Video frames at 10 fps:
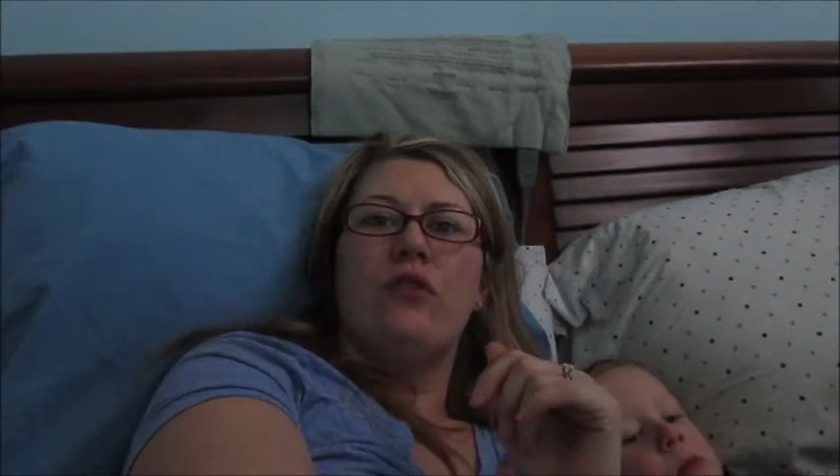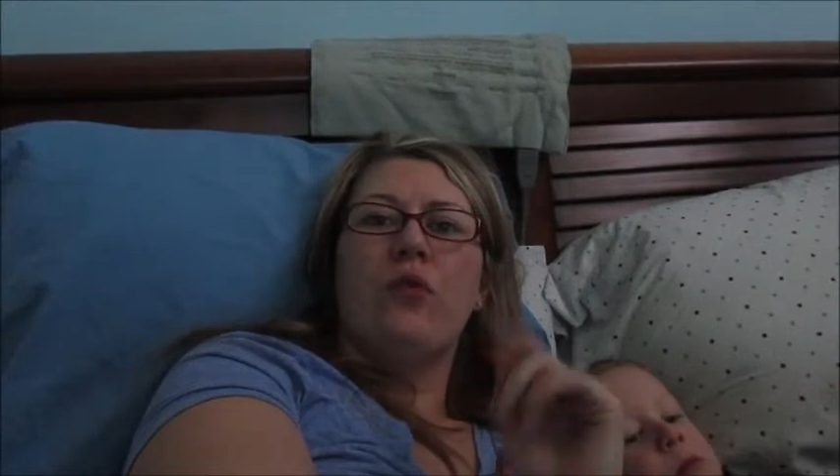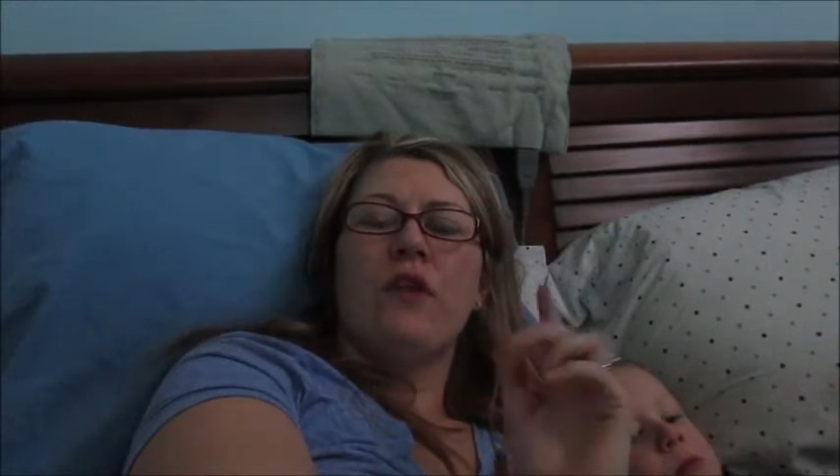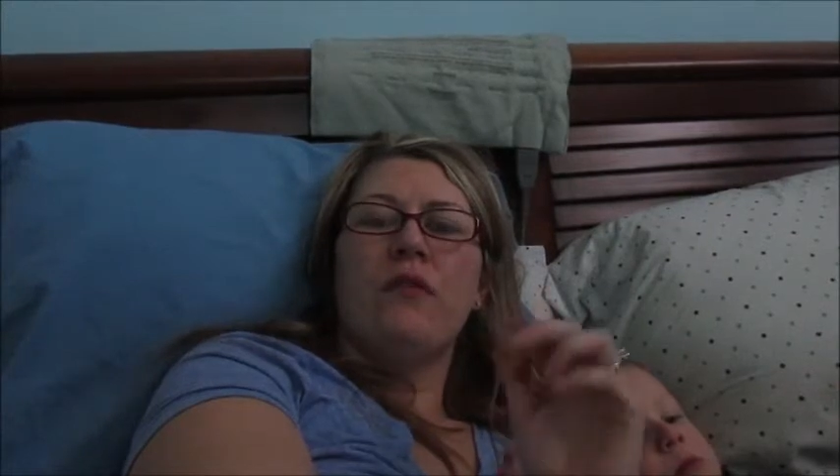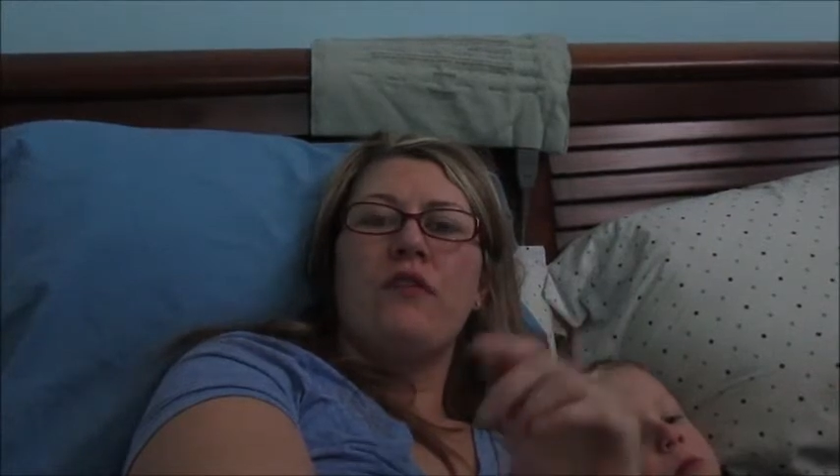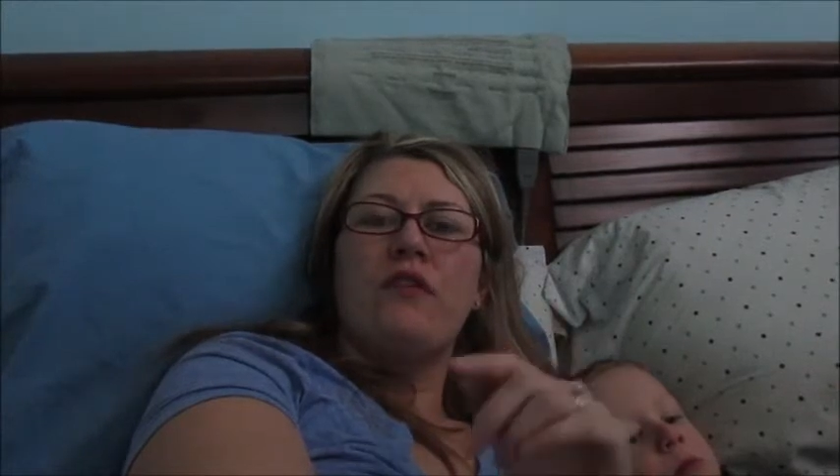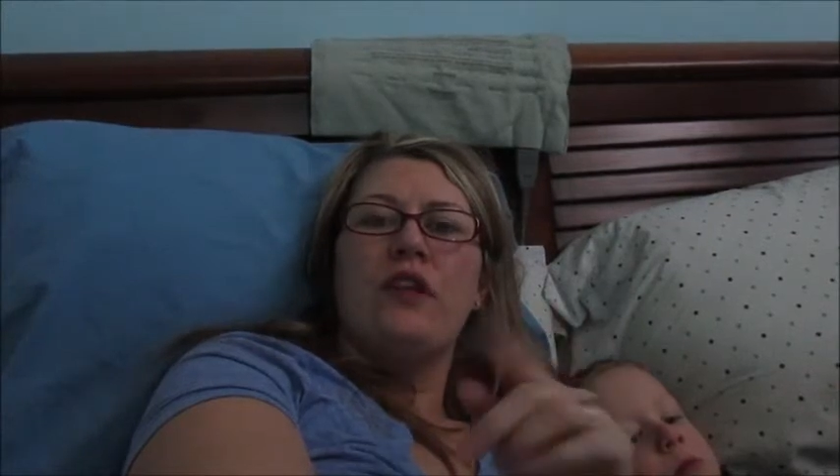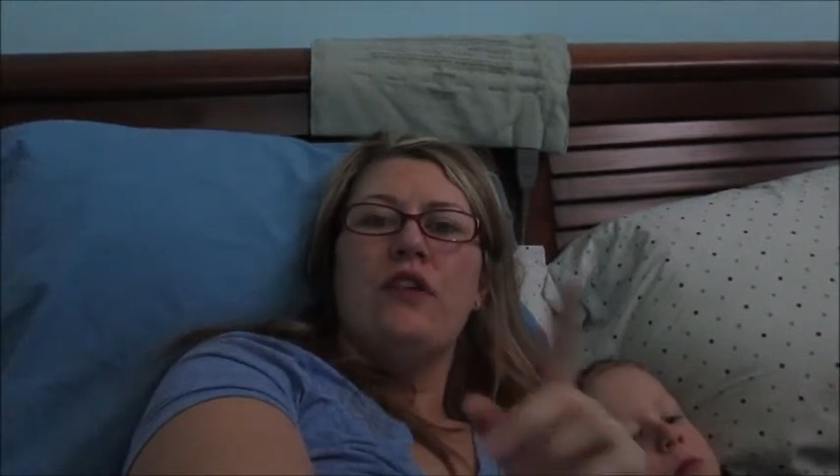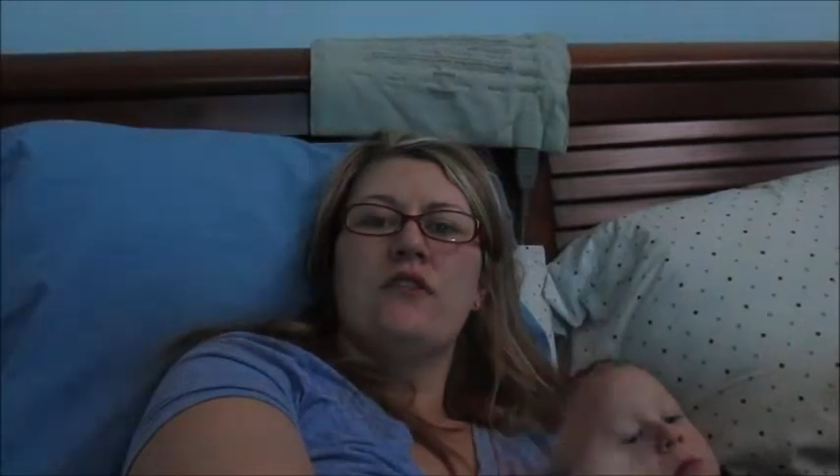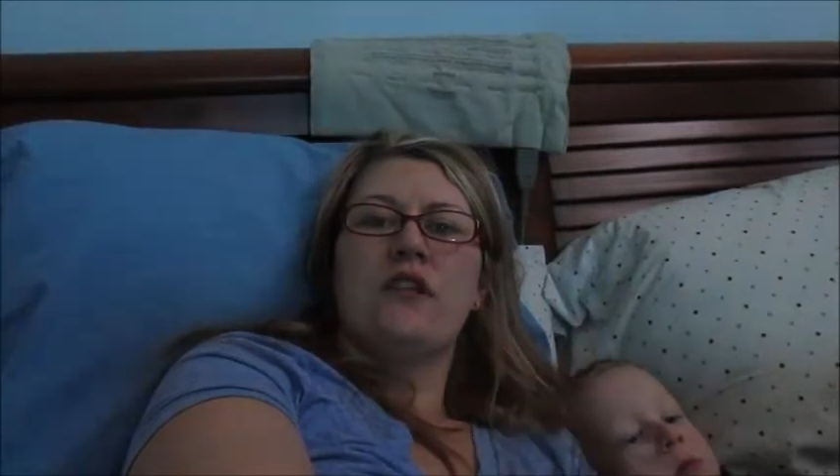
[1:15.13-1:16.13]
one of my
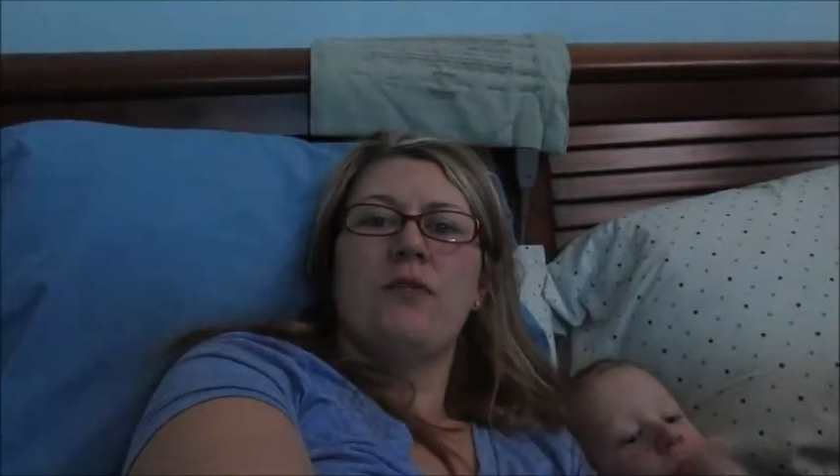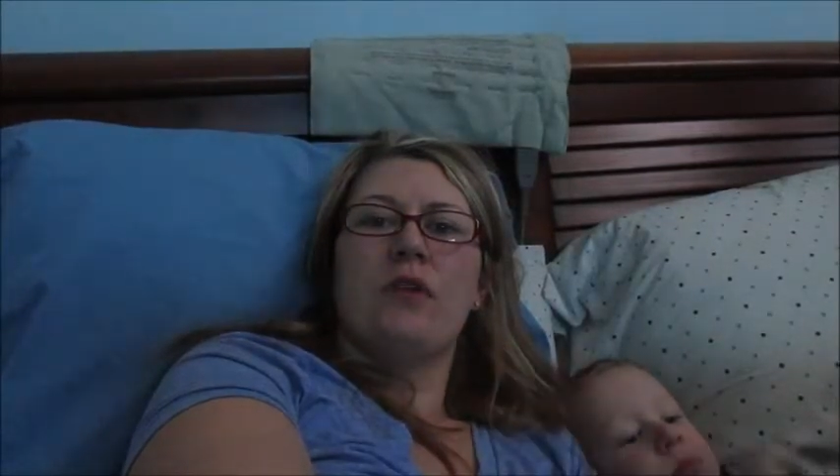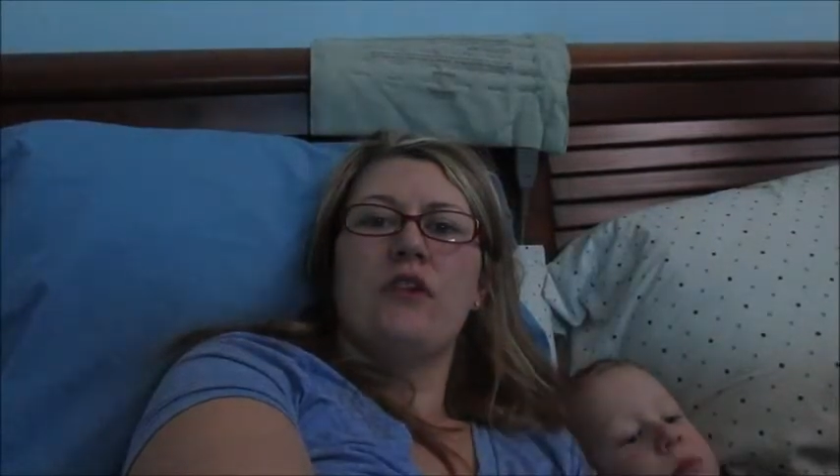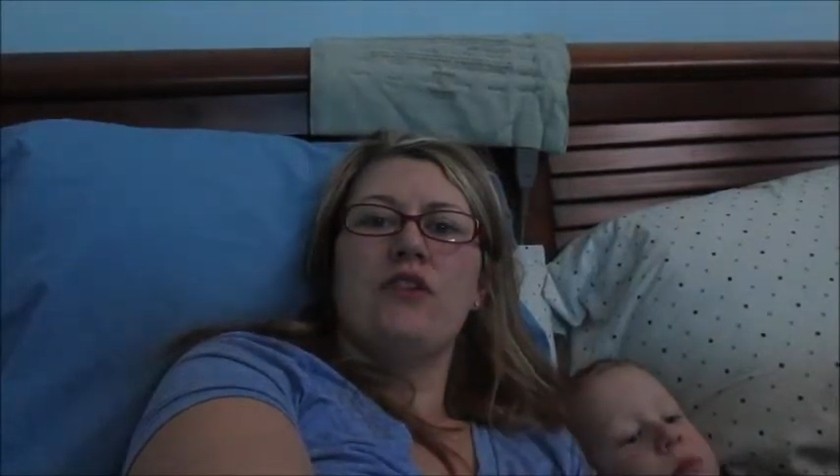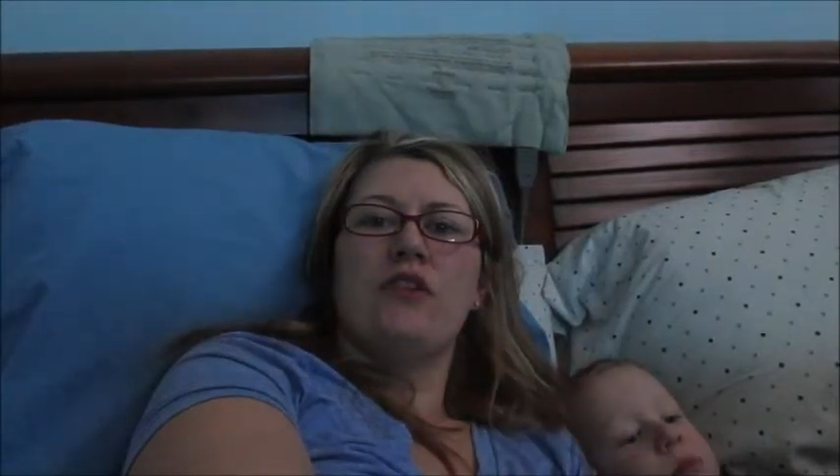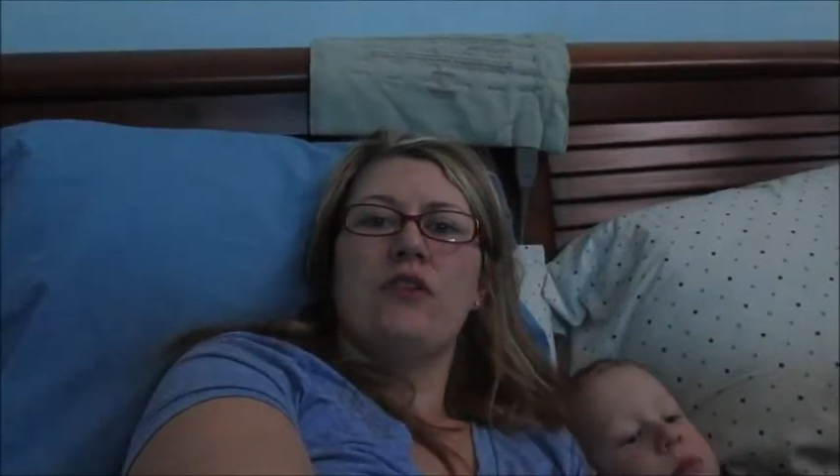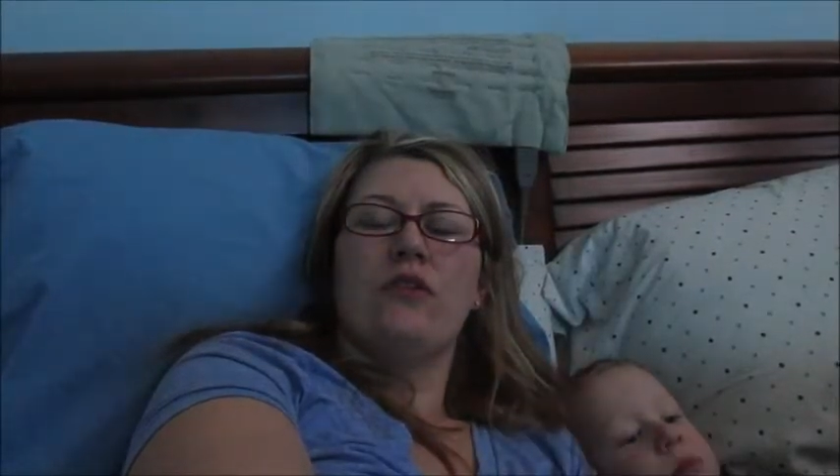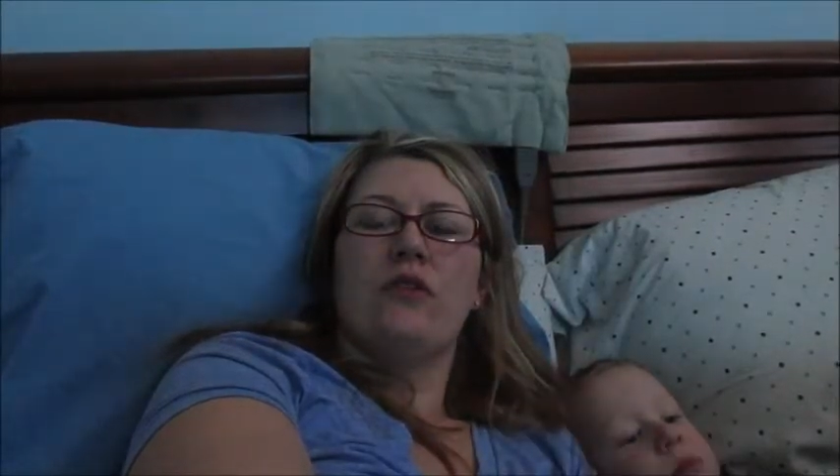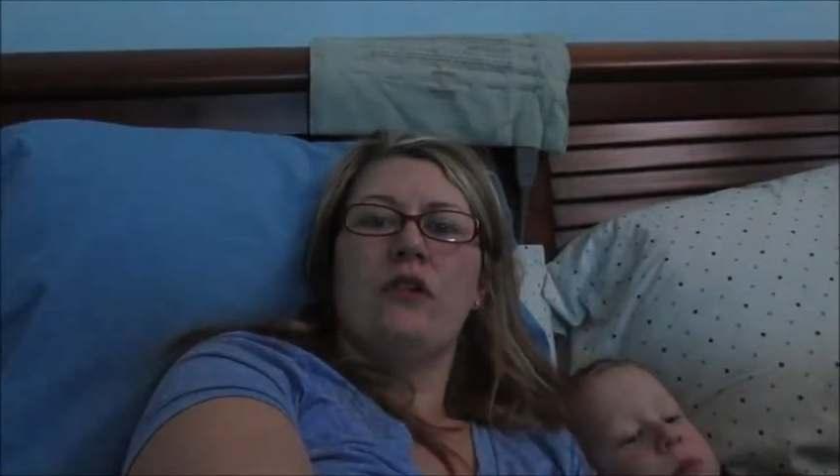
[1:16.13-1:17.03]
videos that I'm going to do,